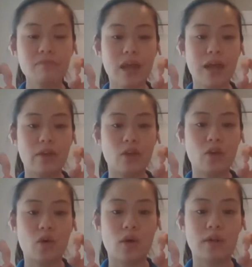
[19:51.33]
And then you're
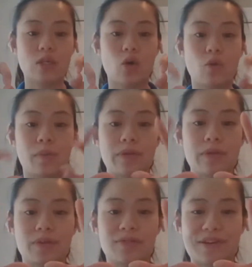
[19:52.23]
going to open
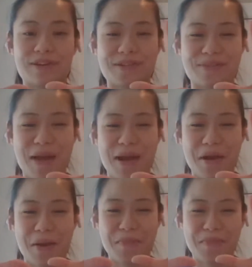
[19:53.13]
those fingers back
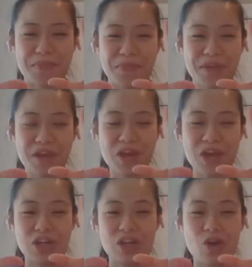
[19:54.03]
up.
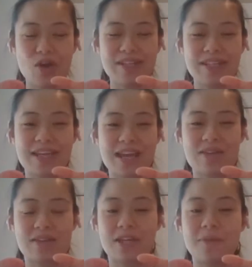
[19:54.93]
You're going to take the
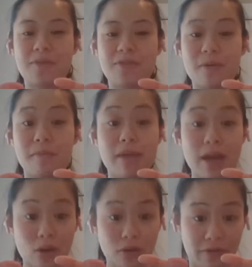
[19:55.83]
tip of your
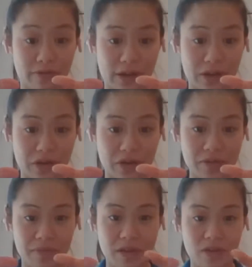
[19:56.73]
middle
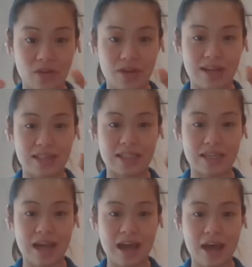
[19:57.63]
finger and you're going to
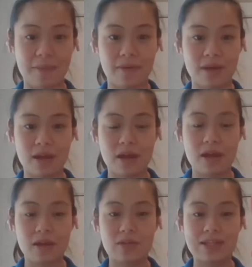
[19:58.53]
tap
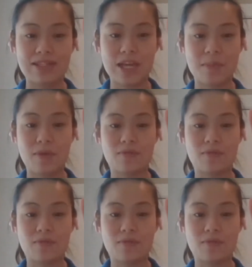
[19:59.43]
the tip of